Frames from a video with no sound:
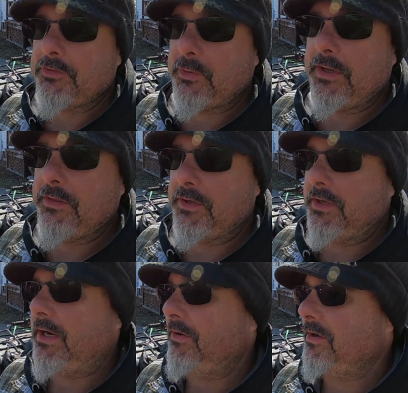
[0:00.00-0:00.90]
that's why i
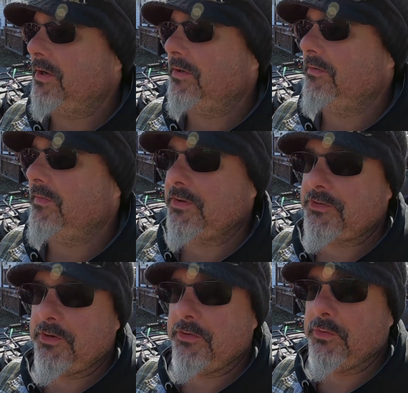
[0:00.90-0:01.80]
think eric ought to
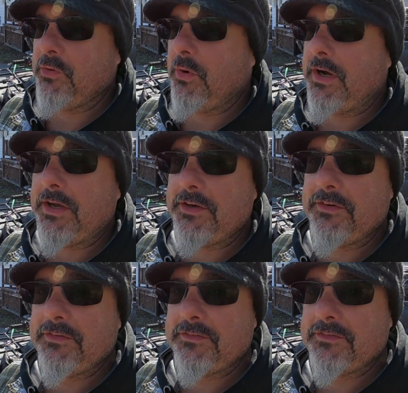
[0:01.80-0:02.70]
invest in a new
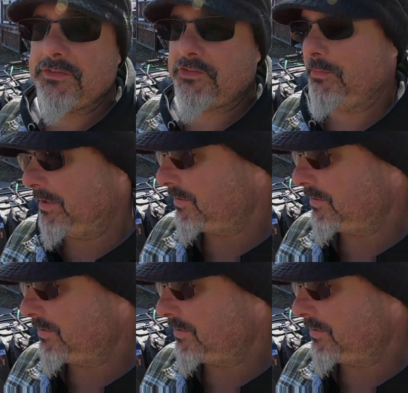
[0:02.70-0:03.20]
quad just